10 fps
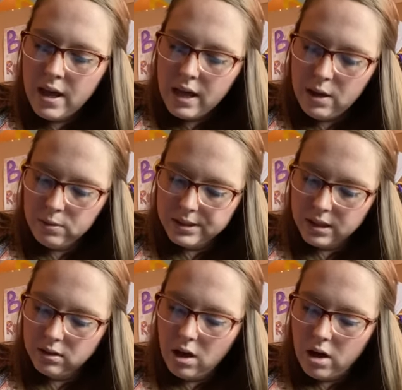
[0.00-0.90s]
It was a
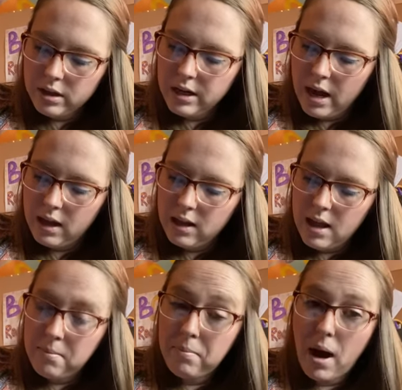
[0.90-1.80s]
long night,
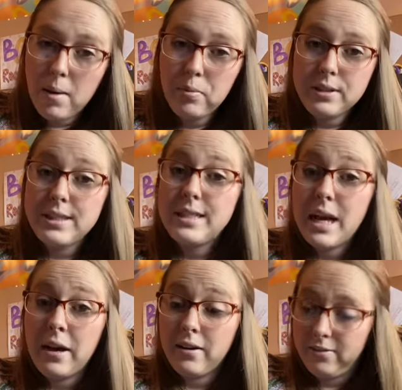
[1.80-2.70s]
and Bob was
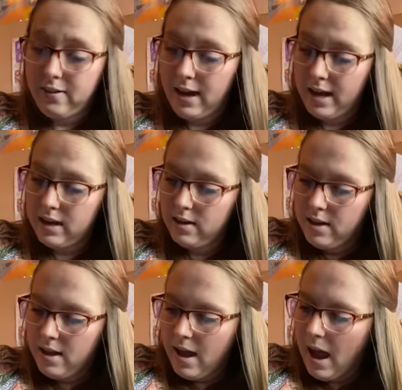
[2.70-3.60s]
terrified.
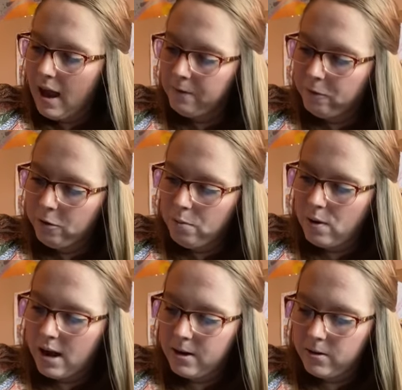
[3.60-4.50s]
After a
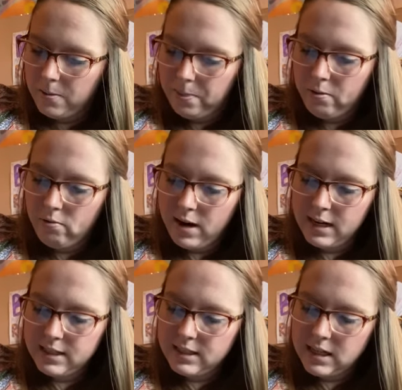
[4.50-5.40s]
while, the
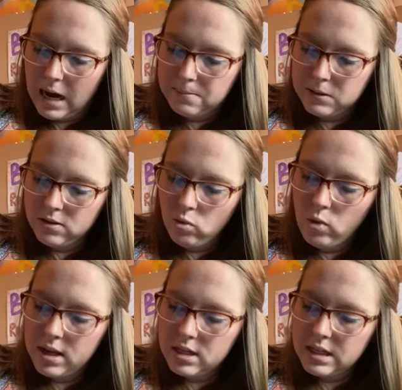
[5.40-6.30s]
rain stopped and the
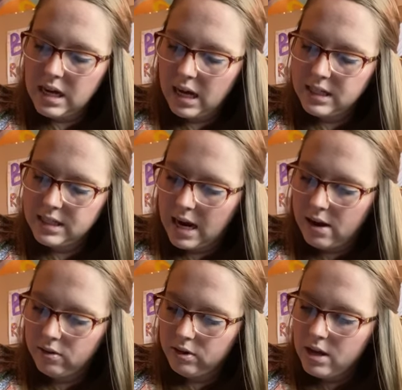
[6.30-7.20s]
wind died
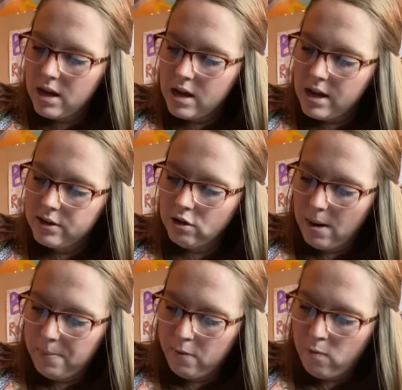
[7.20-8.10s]
down. A
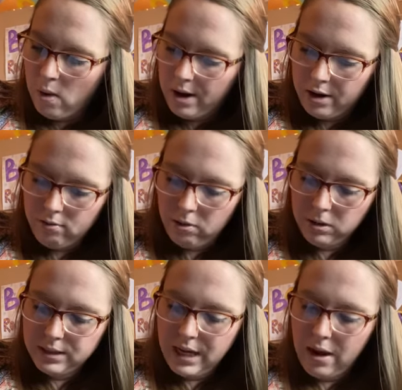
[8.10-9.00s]
drop of water
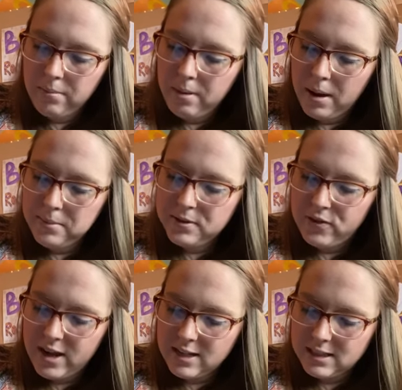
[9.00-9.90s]
rolled down Bob's
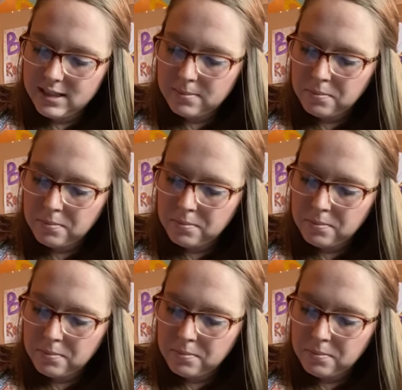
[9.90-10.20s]
face.